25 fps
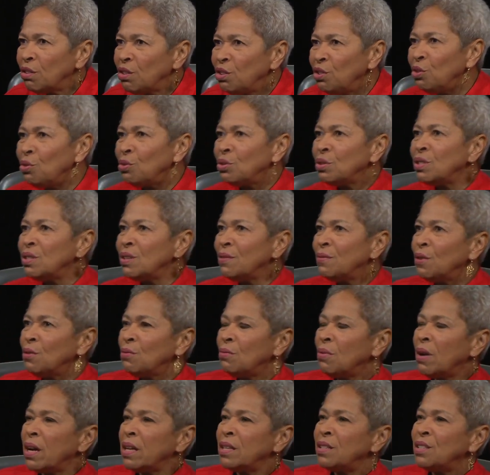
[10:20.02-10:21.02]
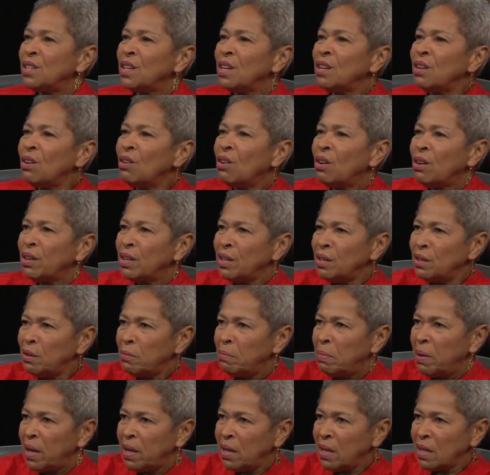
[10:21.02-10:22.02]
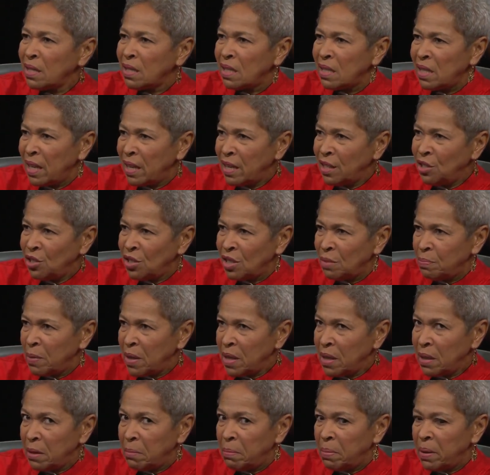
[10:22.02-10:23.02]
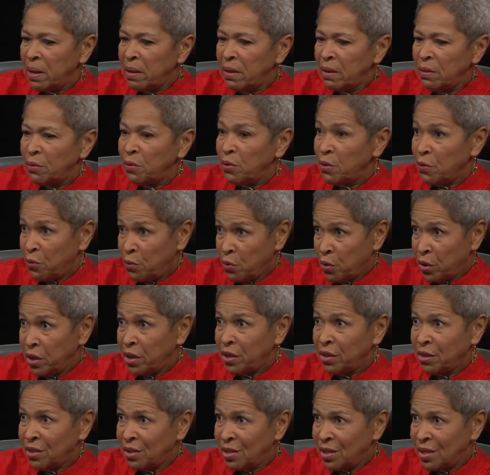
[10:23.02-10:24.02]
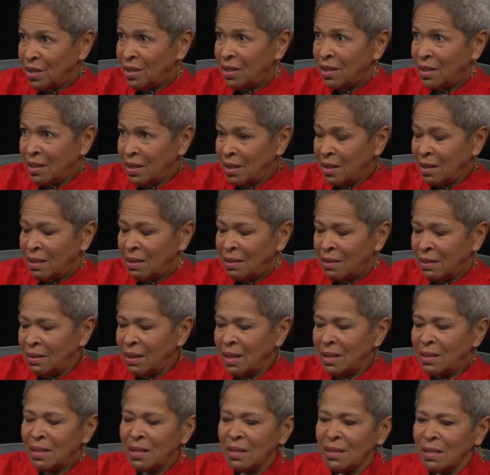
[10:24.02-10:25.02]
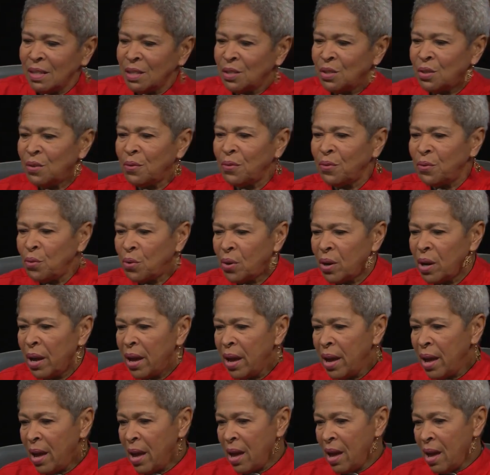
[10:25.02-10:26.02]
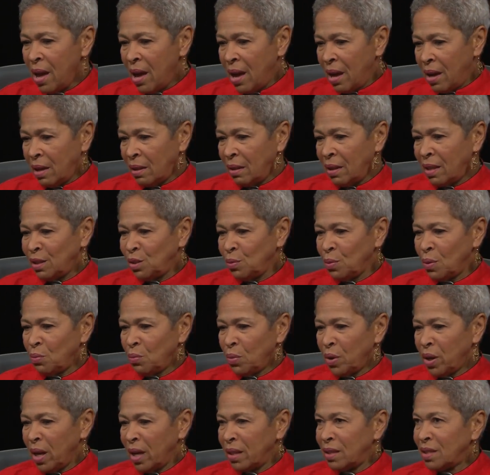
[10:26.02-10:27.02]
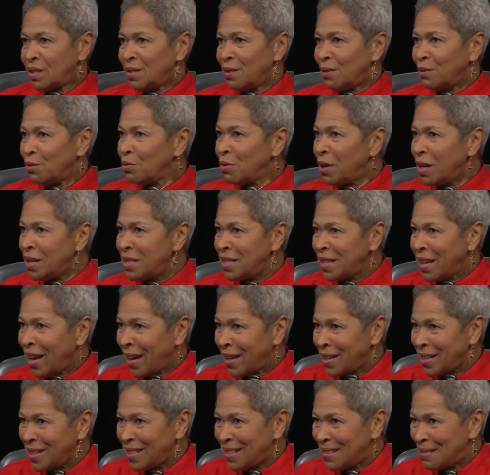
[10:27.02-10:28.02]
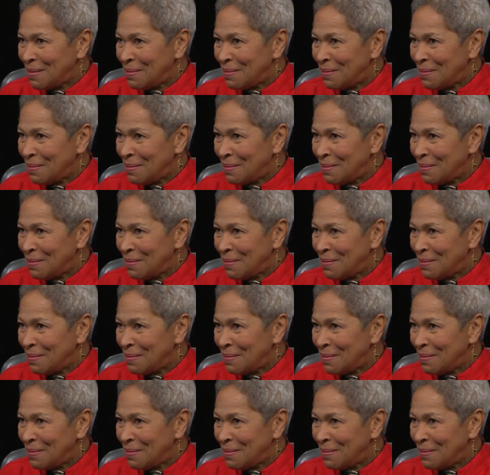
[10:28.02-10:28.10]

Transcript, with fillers: Mm. Your civil rights and our independence. They had just been independent for four years in uh, nineteen sixty-four, yeah. and that's when we had the Civil Rights Act.